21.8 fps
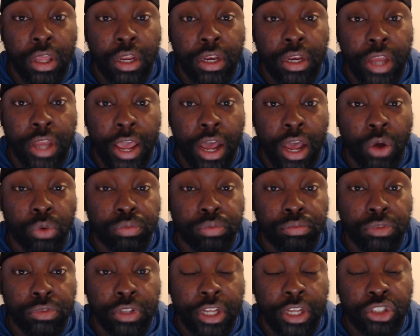Now,
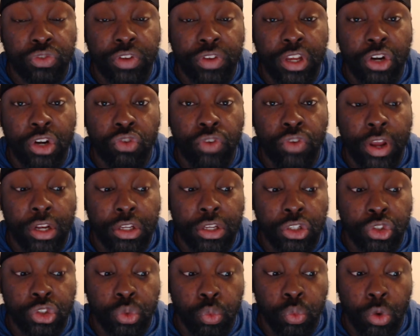let's reiterate
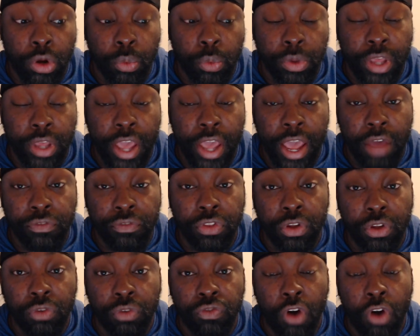this one. We have
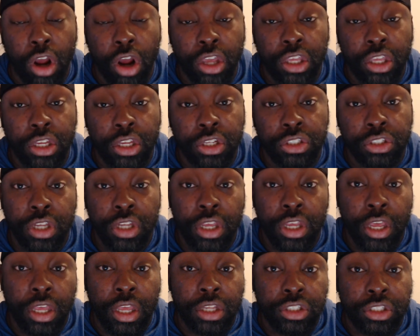the Rockies,
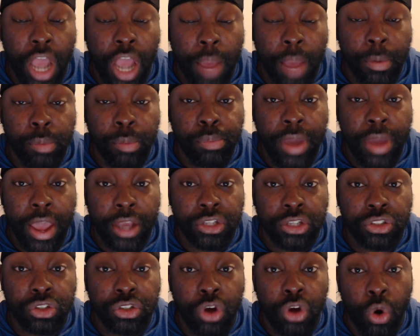
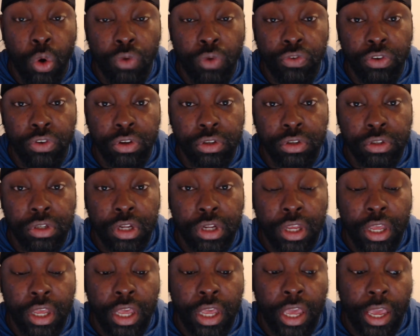Diamondbacks over,
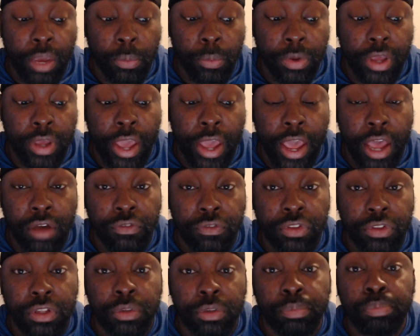and we
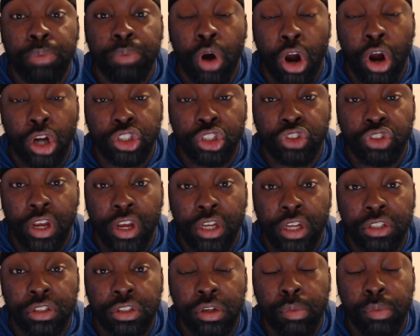have the
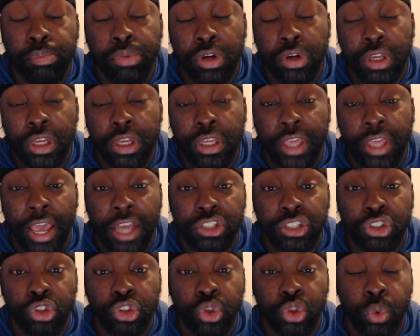Padres. Book it,
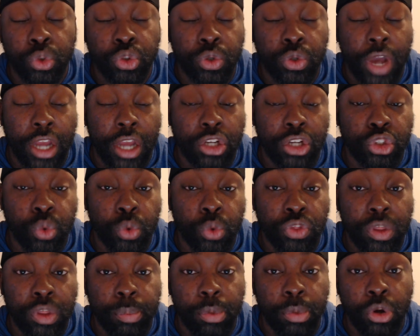cash it, do what you got to do
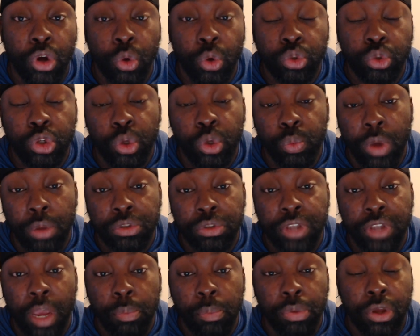with it, but go to the
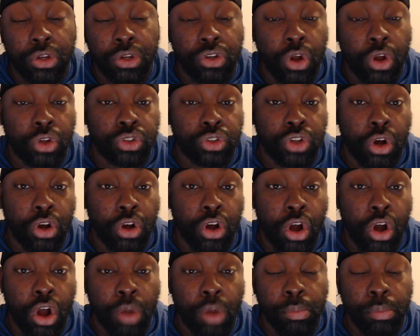website
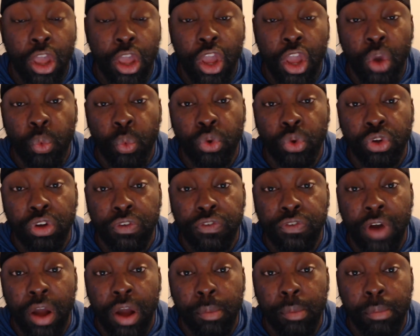pickdawgz.com where you can
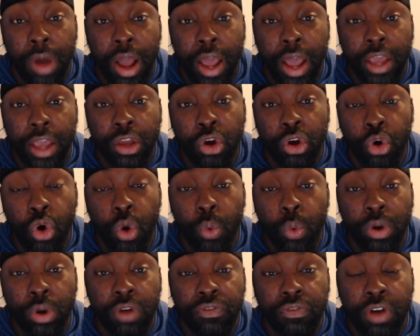find my or
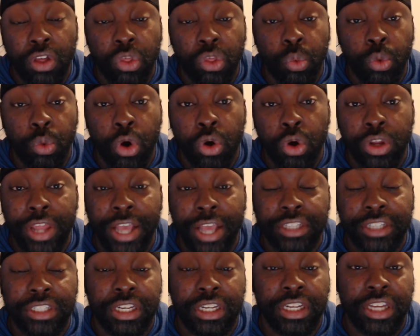one of our other
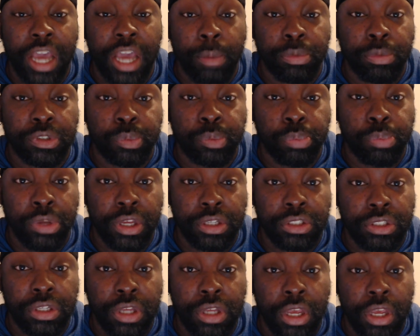world-class handicappers
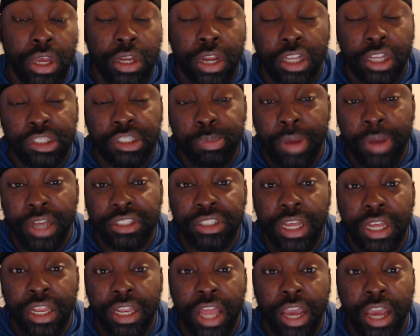picks. Now smash
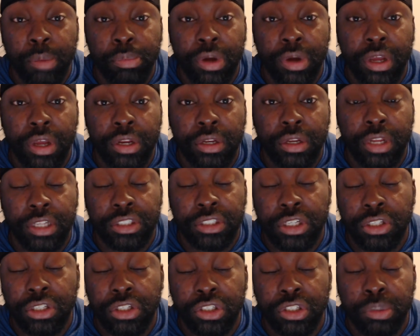that like button. Let's
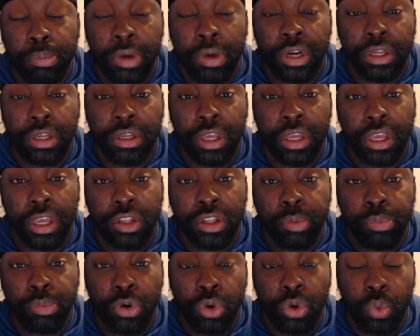get this money and hit
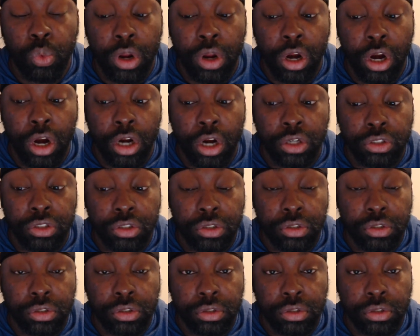the book where it hurts.